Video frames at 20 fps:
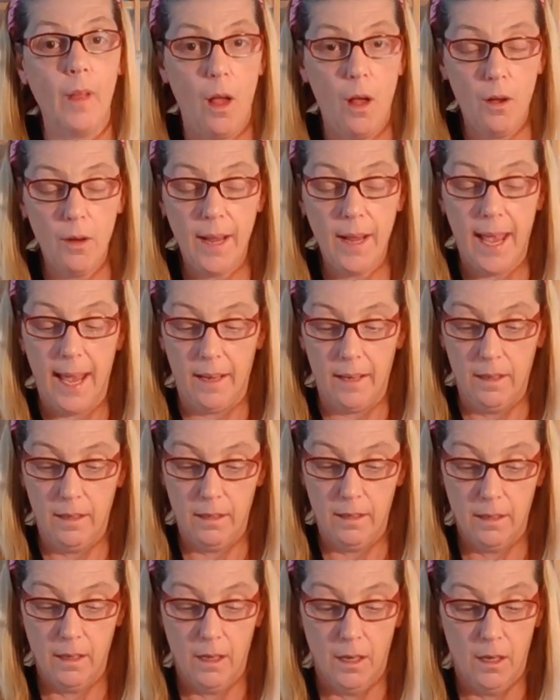Okay.
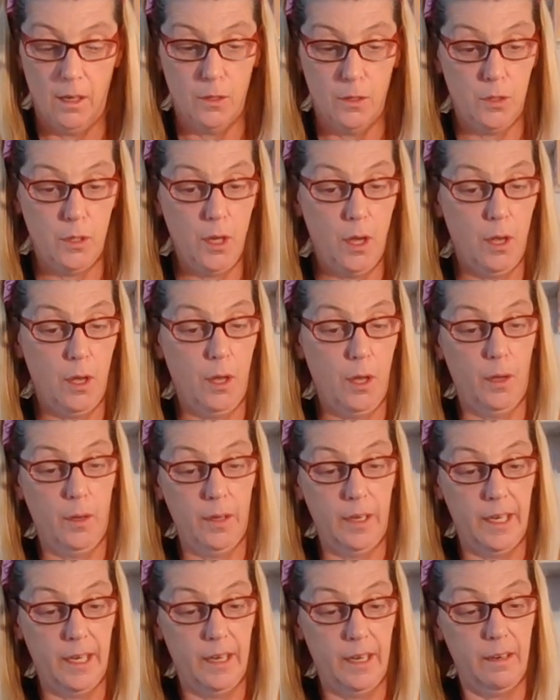
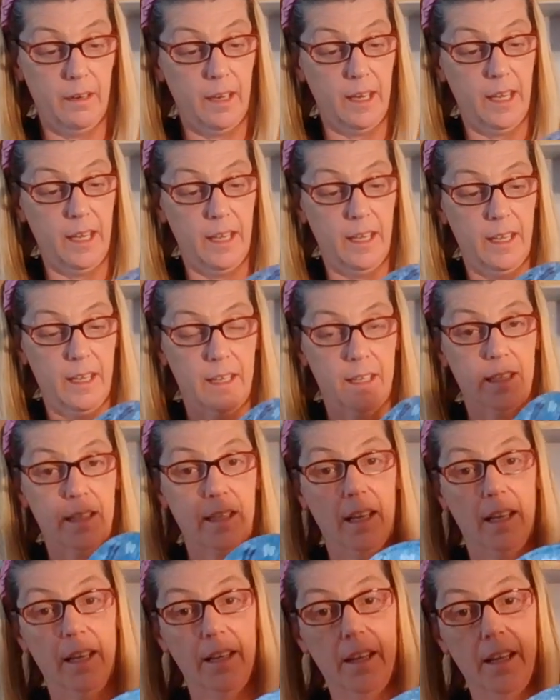So here is
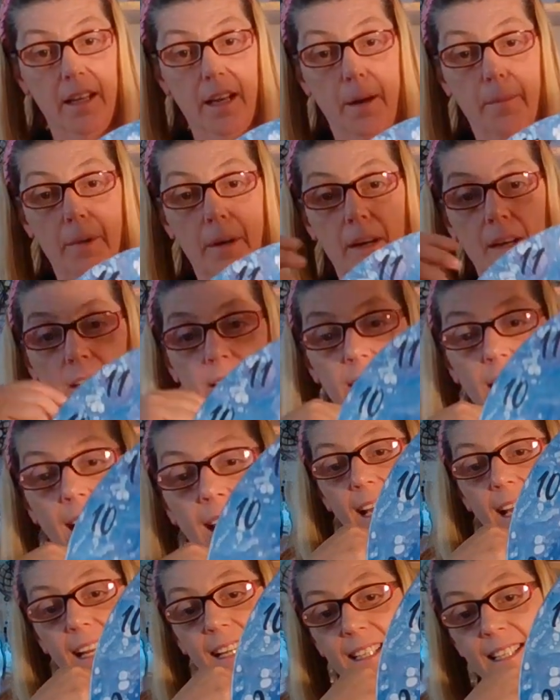the numbers.
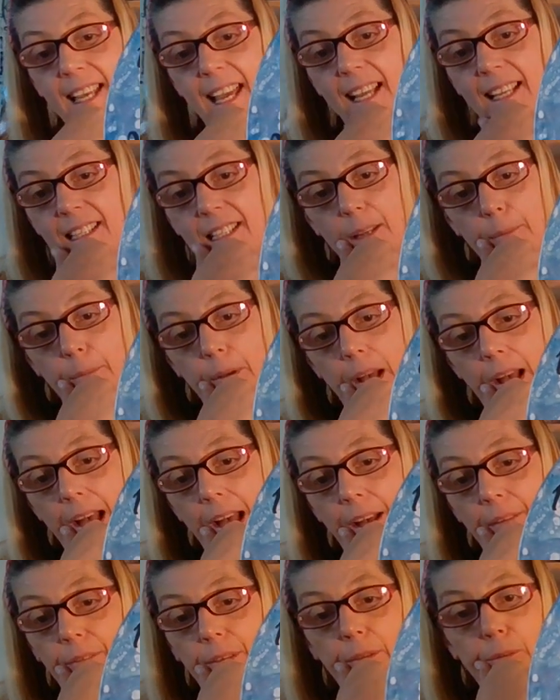got to take some
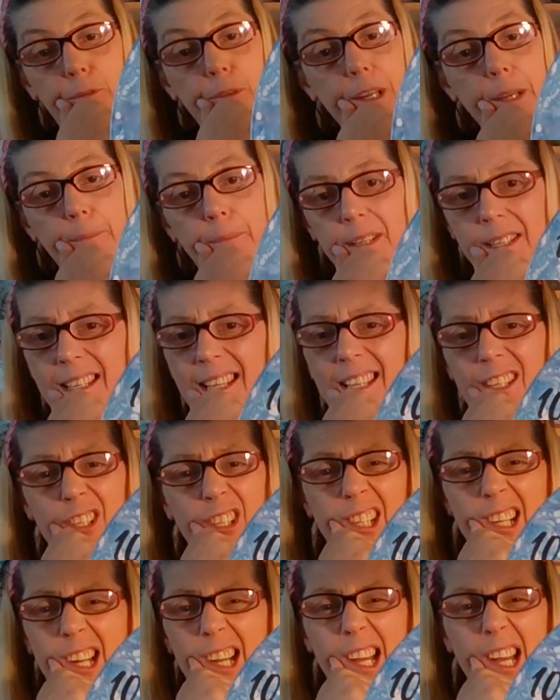off and
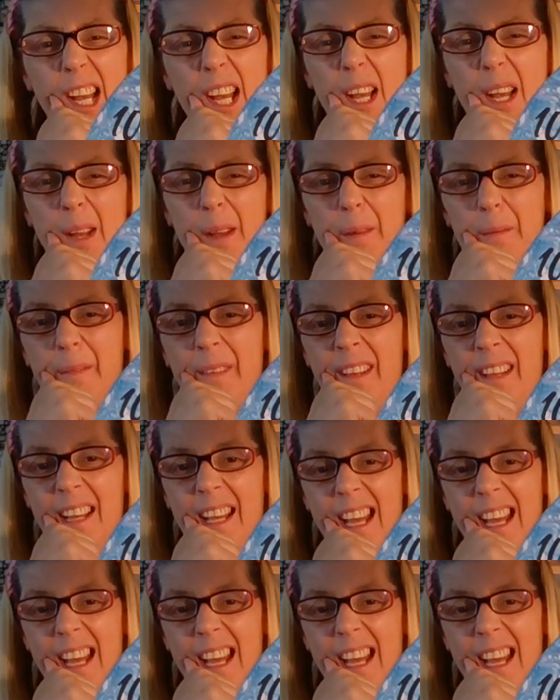reposition them.